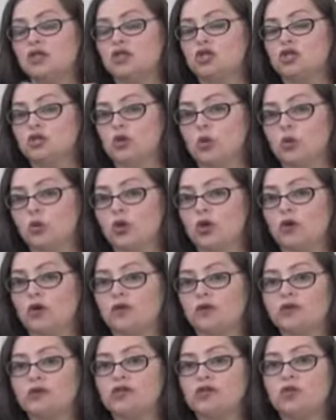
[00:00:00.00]

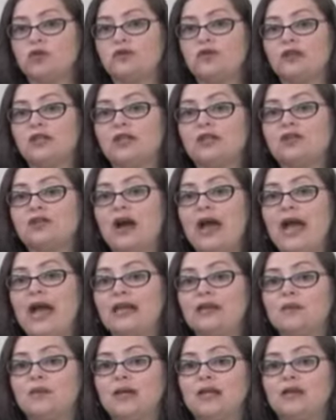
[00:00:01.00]
squirrel, and sort of a little
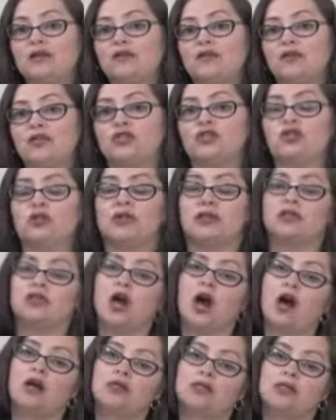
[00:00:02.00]
animated feature that
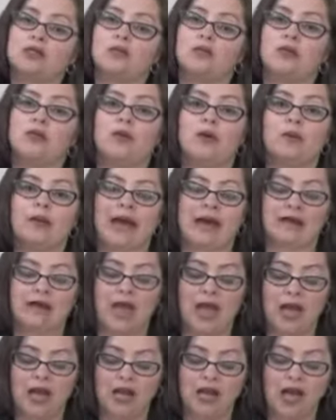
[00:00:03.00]
talks to people about
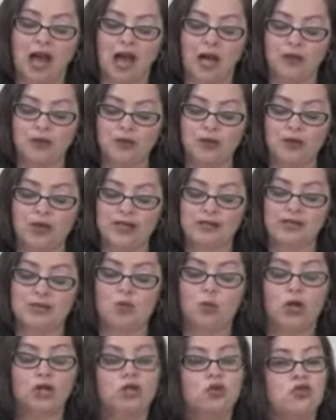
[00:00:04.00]
copyrights
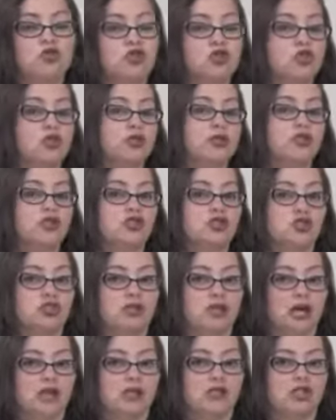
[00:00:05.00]
and what you should and
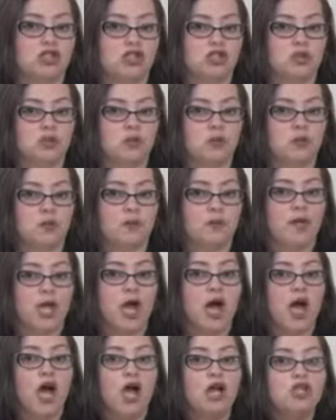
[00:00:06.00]
should not do.
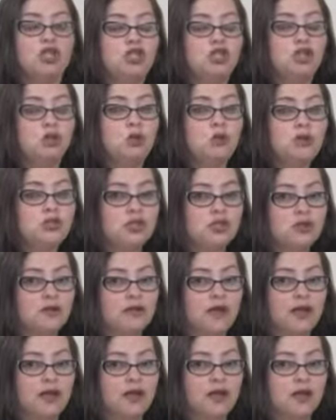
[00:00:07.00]
A new issue
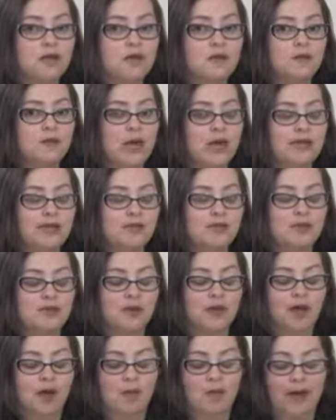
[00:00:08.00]
that has
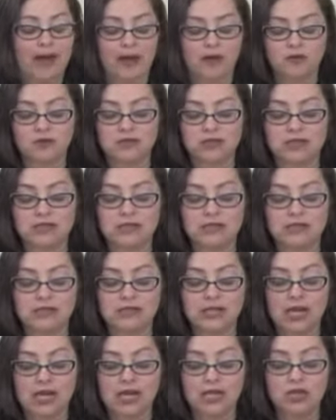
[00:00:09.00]
come out
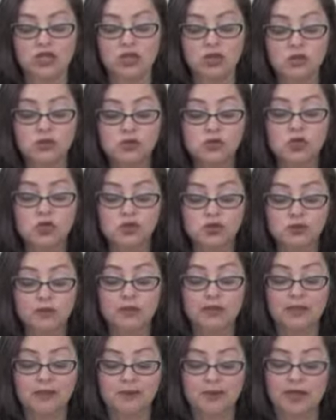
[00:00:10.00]
is a new social
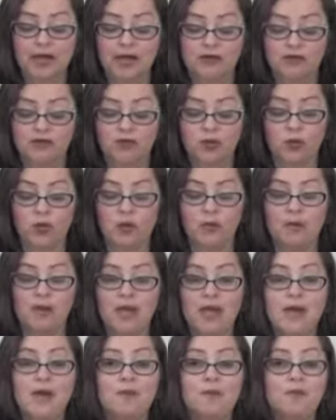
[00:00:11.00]
media platform,
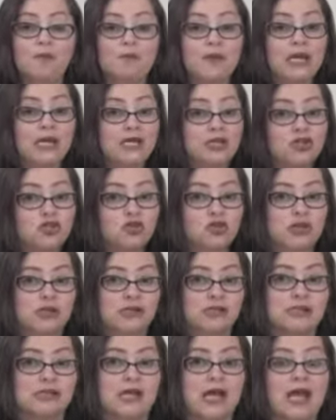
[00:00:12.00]

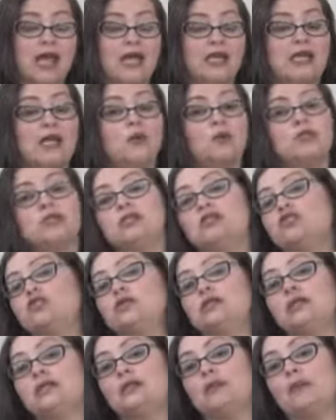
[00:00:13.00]
Pinterest. Now, what's
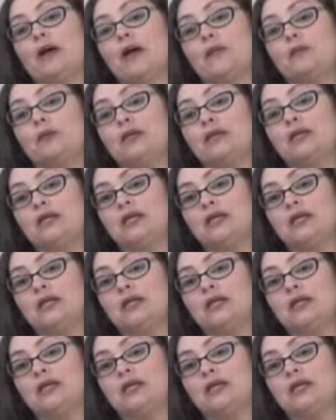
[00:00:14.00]
interesting about